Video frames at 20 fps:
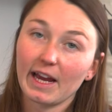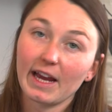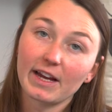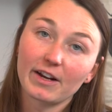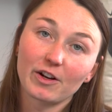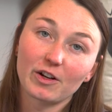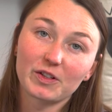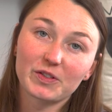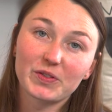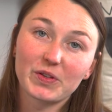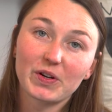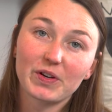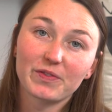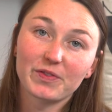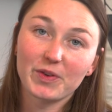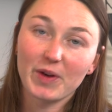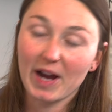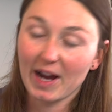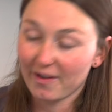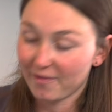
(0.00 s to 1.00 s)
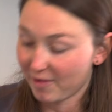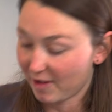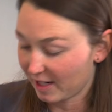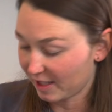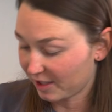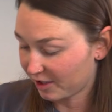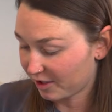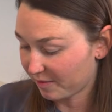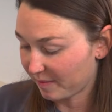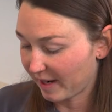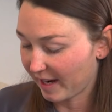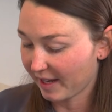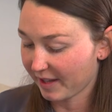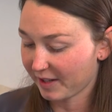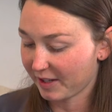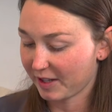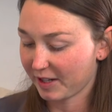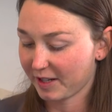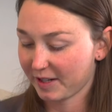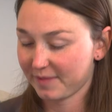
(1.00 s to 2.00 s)
And also, if you have watched my
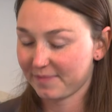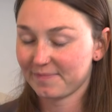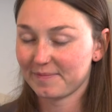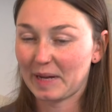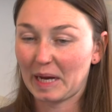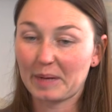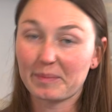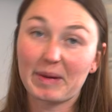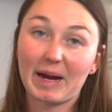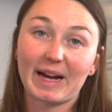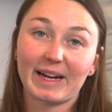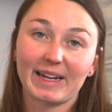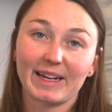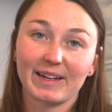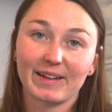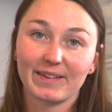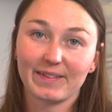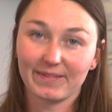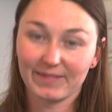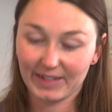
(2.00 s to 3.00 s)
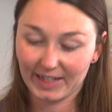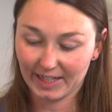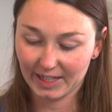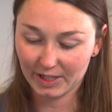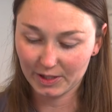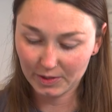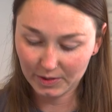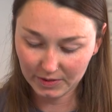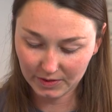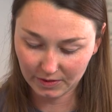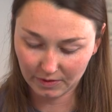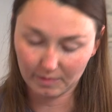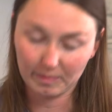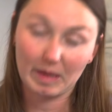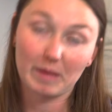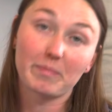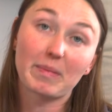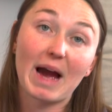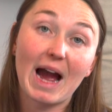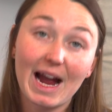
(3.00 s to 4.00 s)
other backpacking videos or
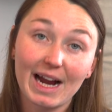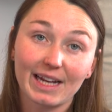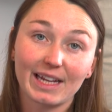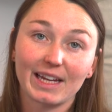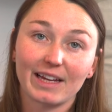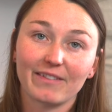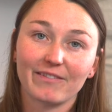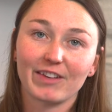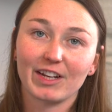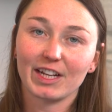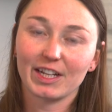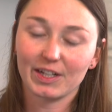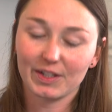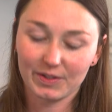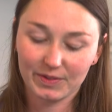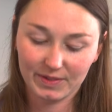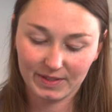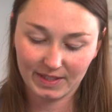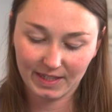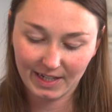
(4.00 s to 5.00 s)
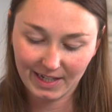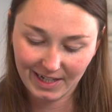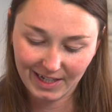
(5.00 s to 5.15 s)
my packing videos,